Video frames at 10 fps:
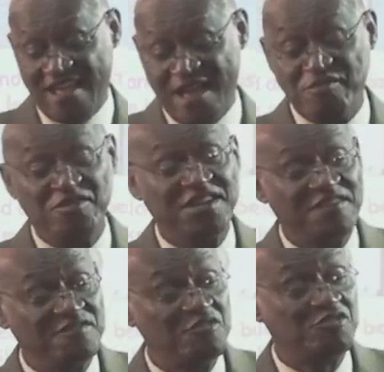I'm going to
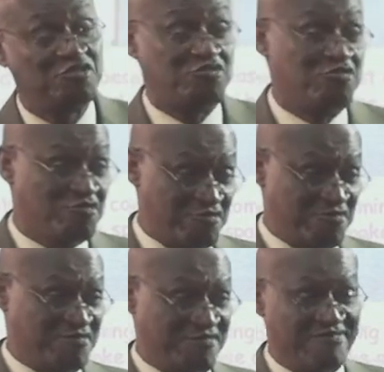give you two
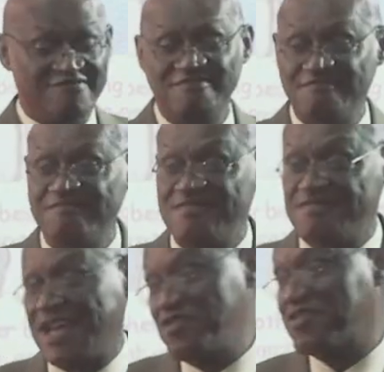
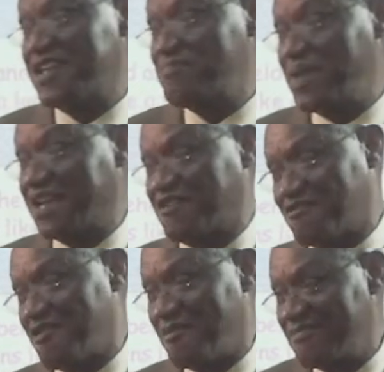that you can pick
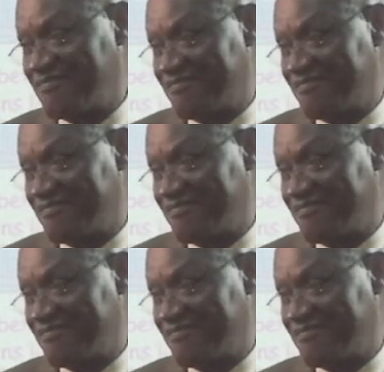from.